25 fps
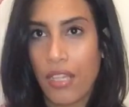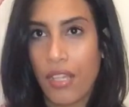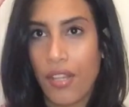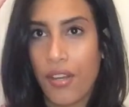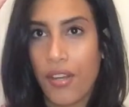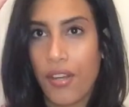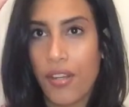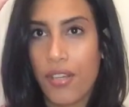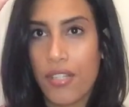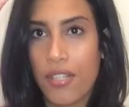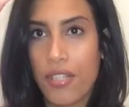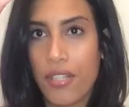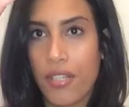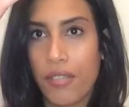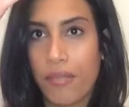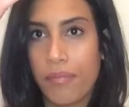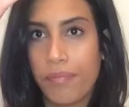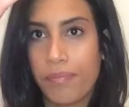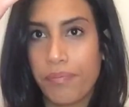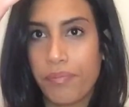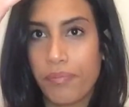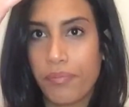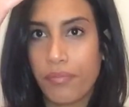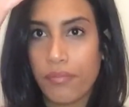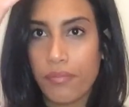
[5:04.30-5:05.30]
glitter, so I'm
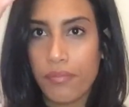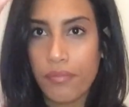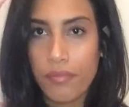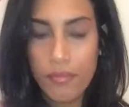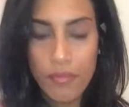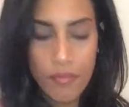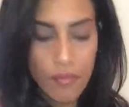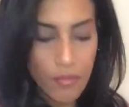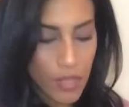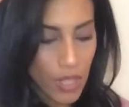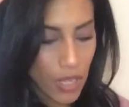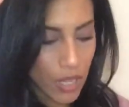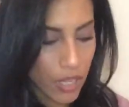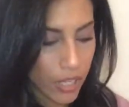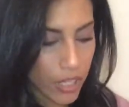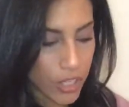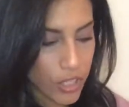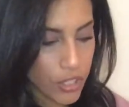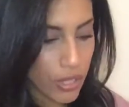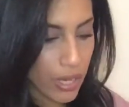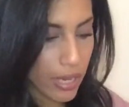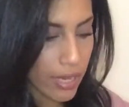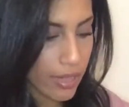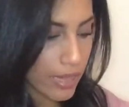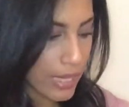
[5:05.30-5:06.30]
gonna
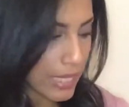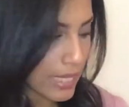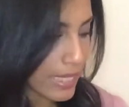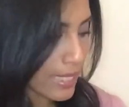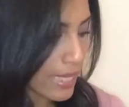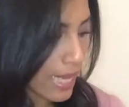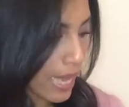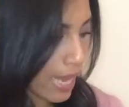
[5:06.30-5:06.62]
try these